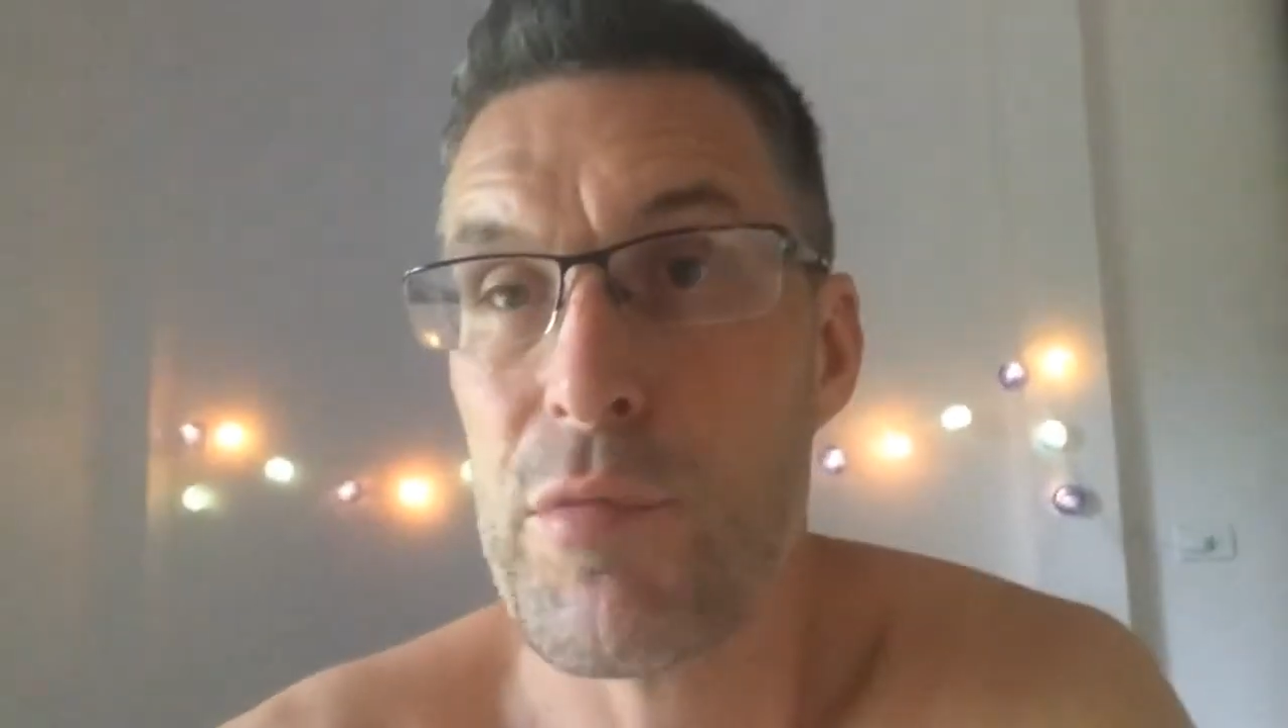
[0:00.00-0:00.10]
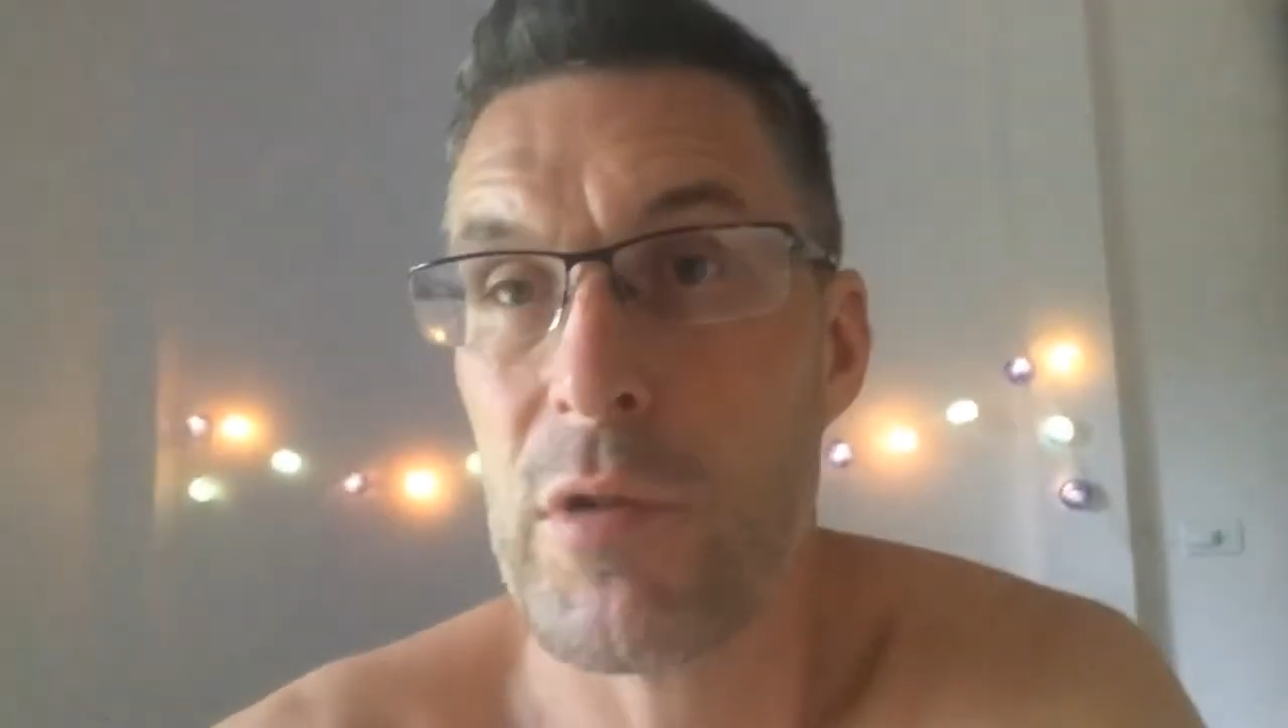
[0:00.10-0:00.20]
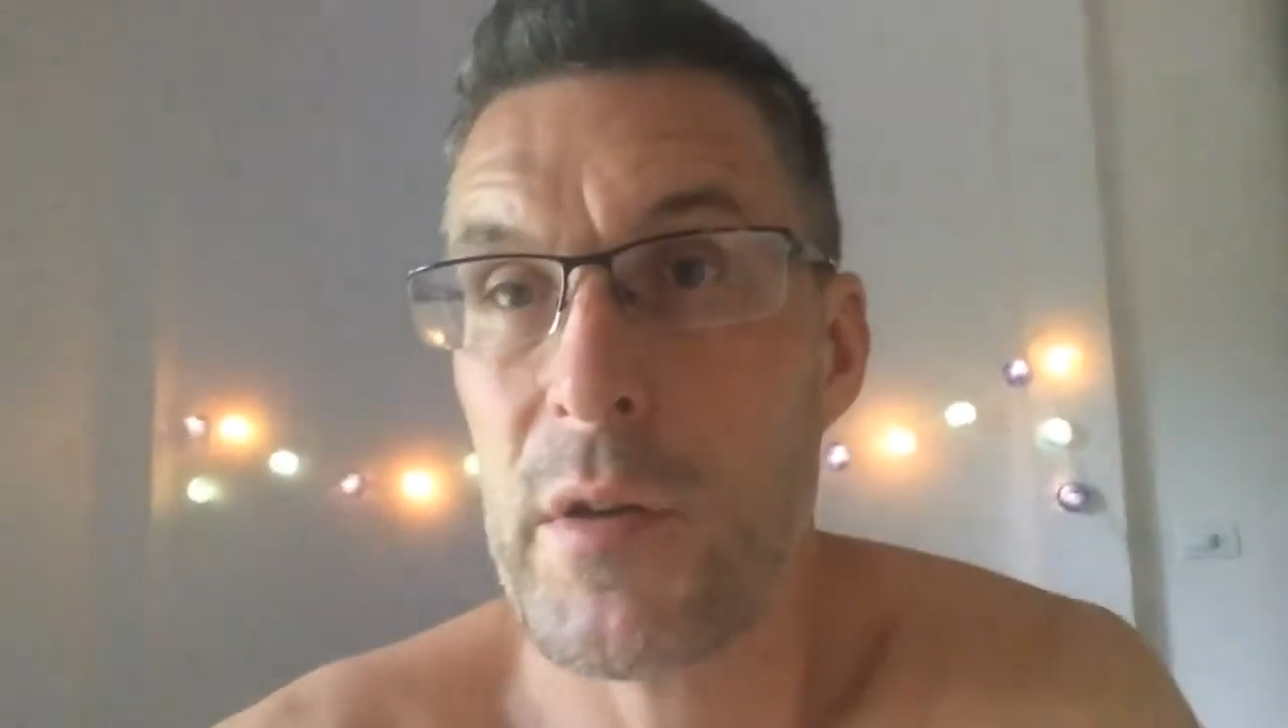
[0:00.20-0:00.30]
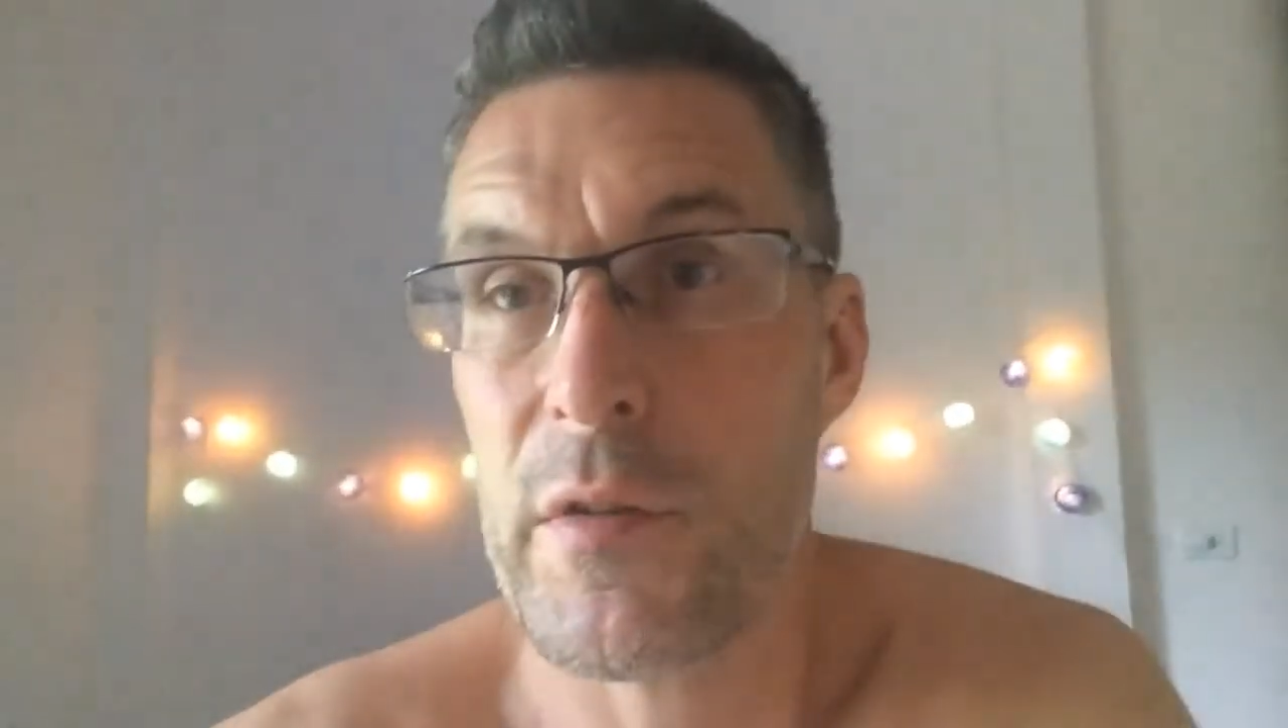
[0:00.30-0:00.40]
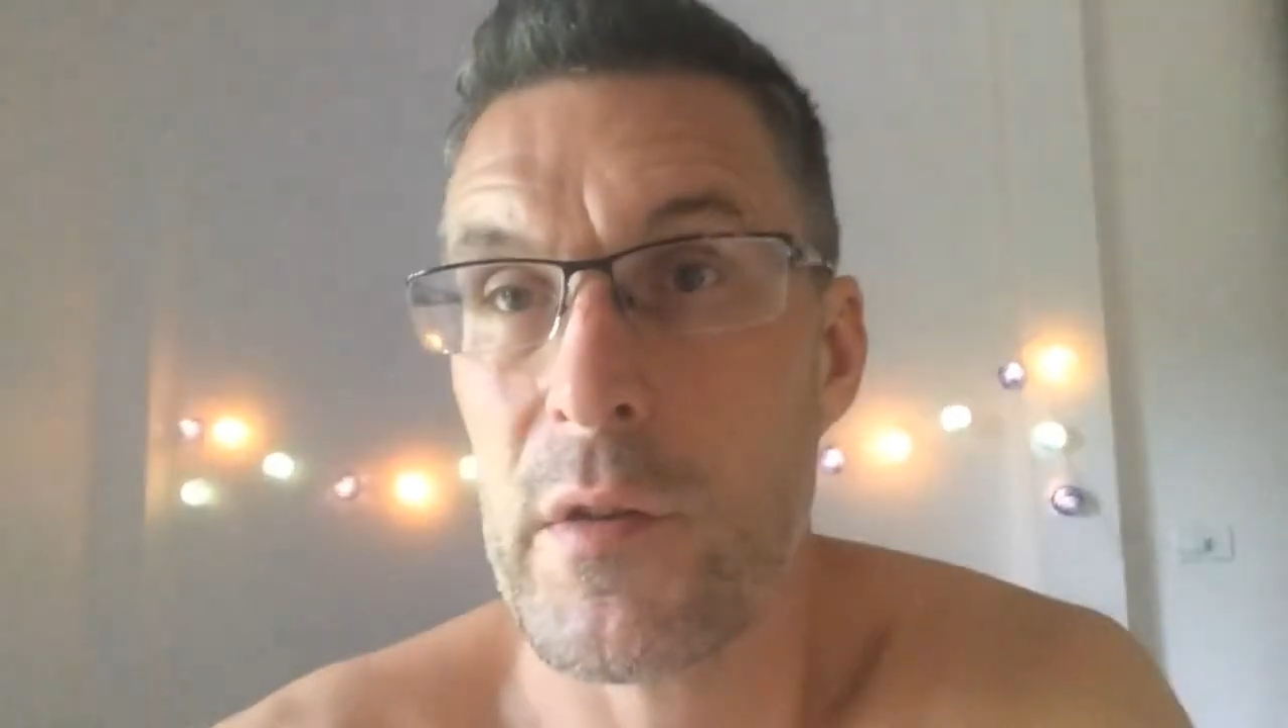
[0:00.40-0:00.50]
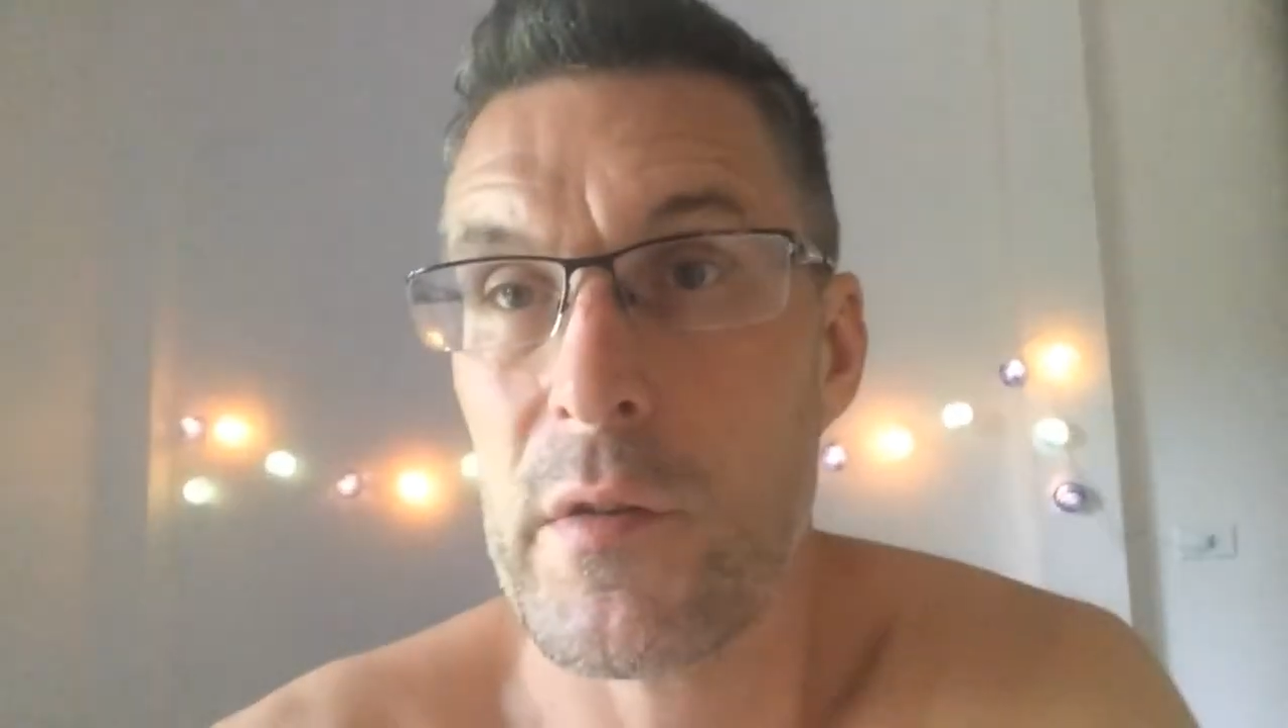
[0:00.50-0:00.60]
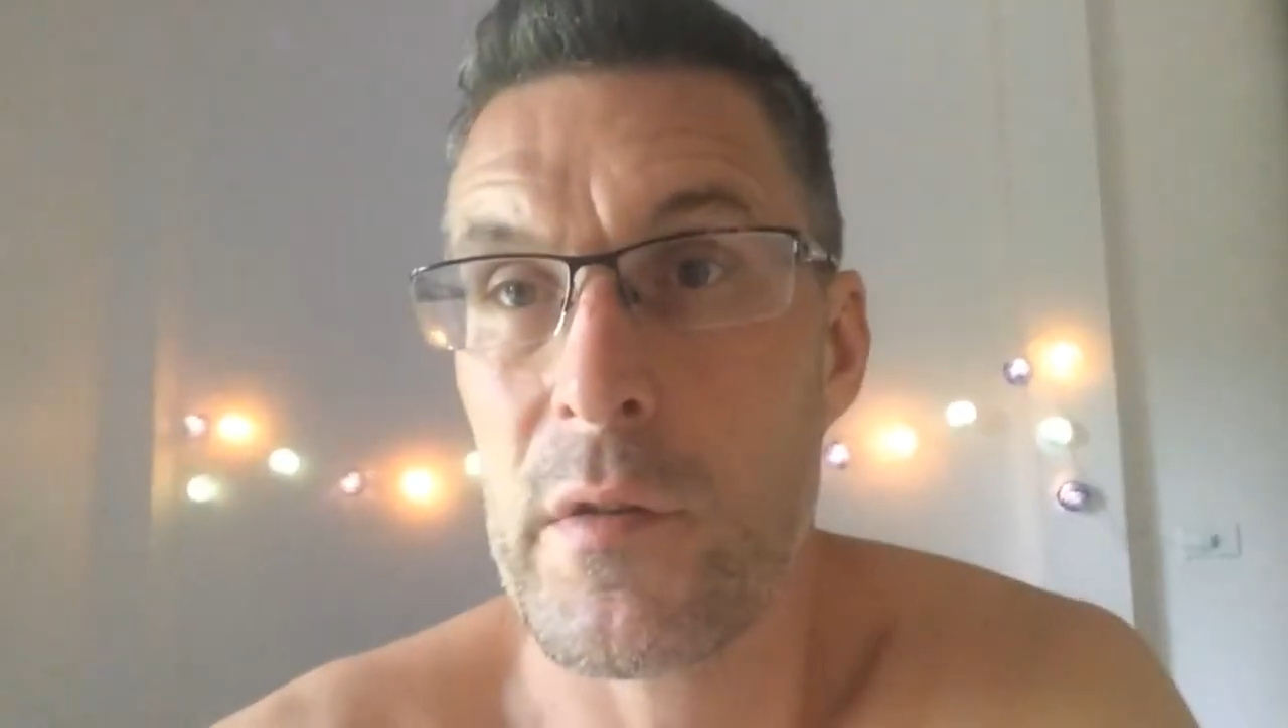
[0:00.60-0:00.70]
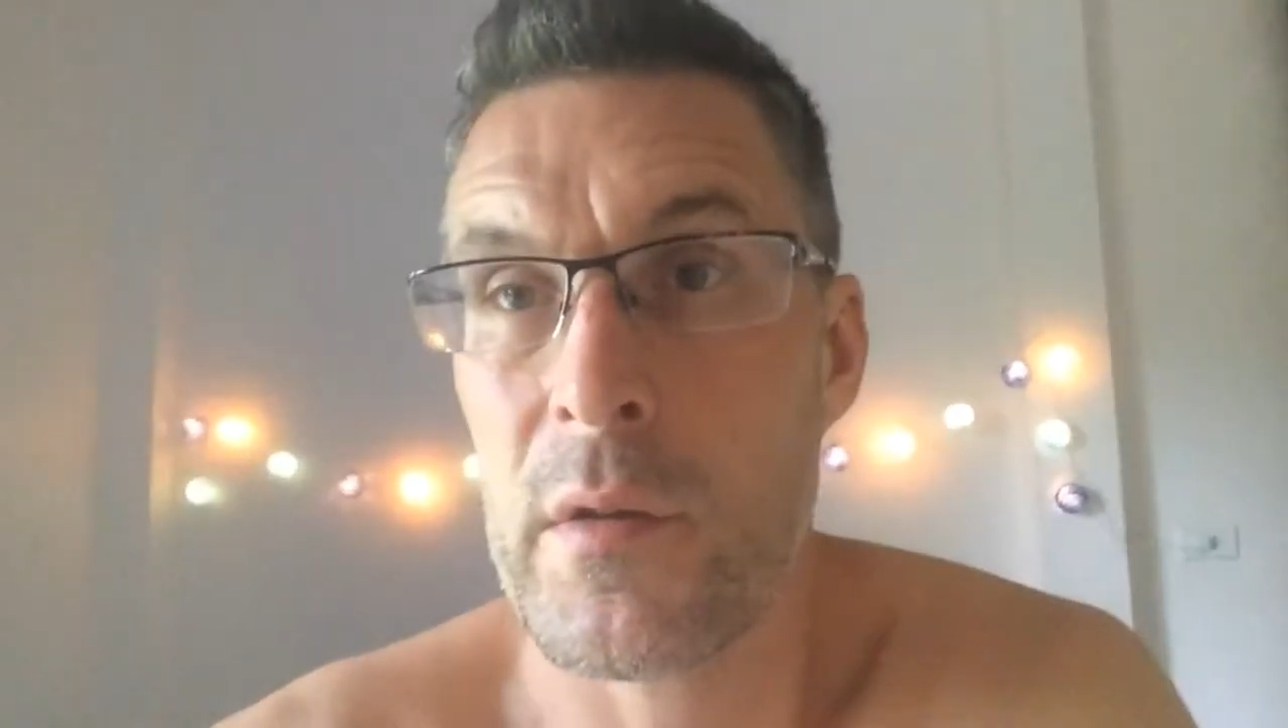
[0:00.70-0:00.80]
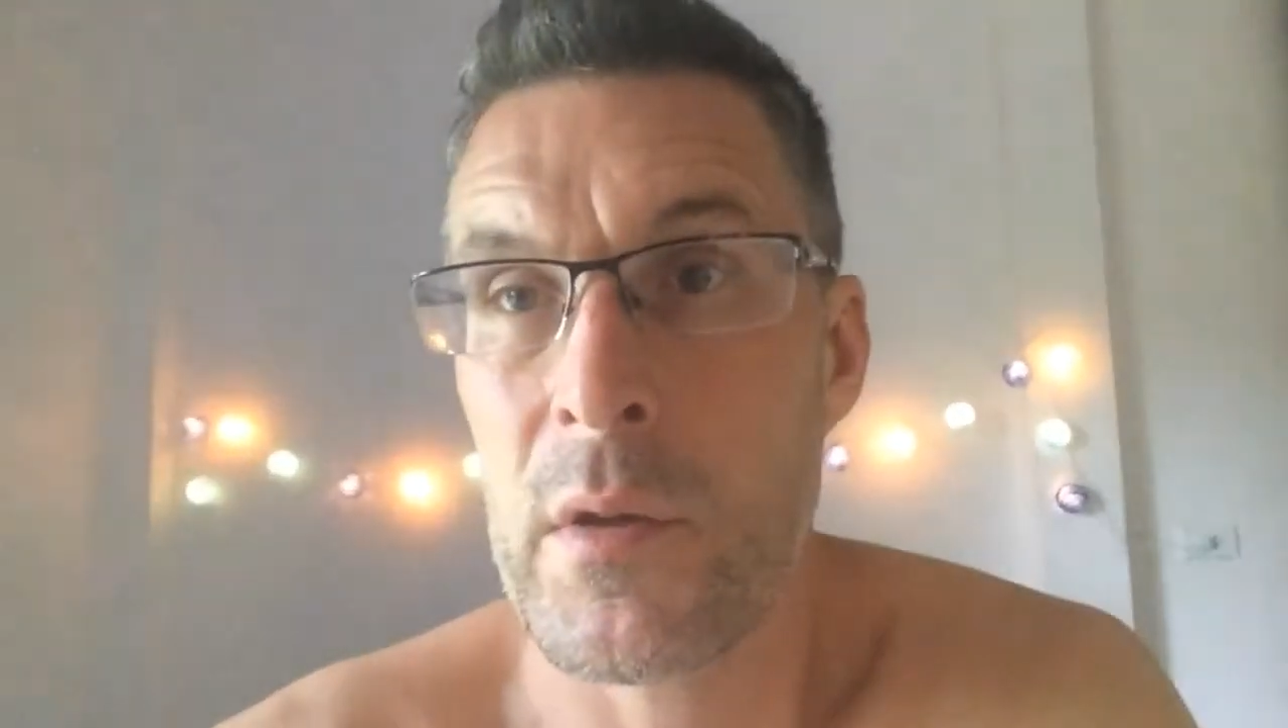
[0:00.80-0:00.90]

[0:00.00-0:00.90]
prices.